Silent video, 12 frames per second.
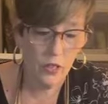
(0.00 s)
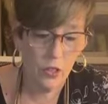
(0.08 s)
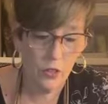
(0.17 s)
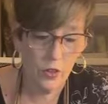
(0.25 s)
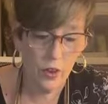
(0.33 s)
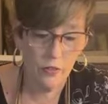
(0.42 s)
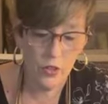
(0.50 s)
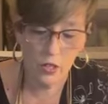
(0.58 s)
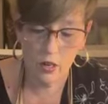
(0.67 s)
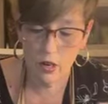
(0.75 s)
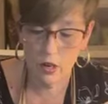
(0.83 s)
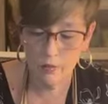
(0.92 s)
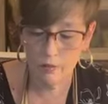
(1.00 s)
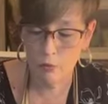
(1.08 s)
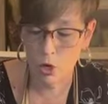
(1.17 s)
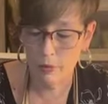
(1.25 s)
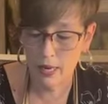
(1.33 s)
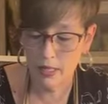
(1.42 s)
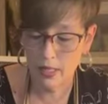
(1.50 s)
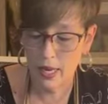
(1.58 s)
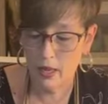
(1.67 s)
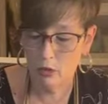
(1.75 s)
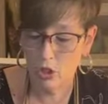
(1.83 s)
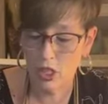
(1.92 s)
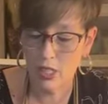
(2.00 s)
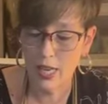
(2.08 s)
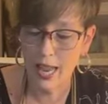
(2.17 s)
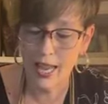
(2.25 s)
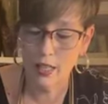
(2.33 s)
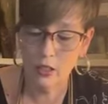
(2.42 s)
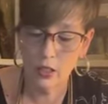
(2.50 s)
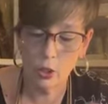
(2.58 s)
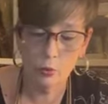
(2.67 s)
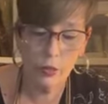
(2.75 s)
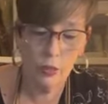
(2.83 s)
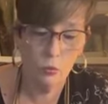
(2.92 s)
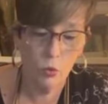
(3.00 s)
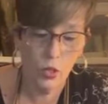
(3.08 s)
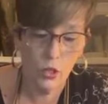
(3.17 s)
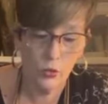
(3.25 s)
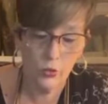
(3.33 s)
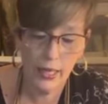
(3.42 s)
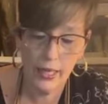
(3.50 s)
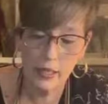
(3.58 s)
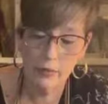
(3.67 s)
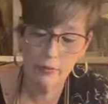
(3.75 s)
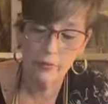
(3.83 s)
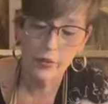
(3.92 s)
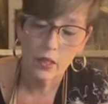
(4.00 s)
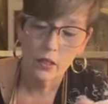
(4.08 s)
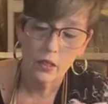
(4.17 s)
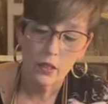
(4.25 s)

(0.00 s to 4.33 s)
the mermaid tail, just to add a little bit more green,